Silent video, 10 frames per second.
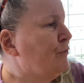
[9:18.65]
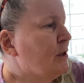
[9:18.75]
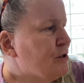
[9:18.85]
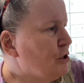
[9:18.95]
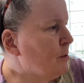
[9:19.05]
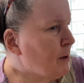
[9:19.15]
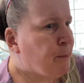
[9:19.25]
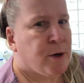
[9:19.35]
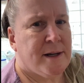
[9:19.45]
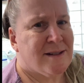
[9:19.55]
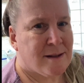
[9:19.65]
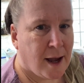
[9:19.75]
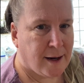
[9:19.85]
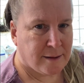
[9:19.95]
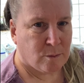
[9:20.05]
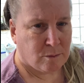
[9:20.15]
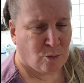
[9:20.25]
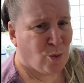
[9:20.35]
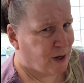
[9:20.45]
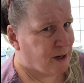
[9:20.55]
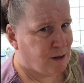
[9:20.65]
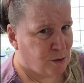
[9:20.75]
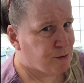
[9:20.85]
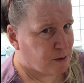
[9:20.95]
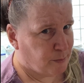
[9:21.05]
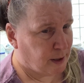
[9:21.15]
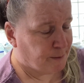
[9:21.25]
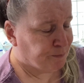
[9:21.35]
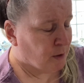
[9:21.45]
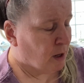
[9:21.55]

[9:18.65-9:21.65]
So the memory is not what it used to be.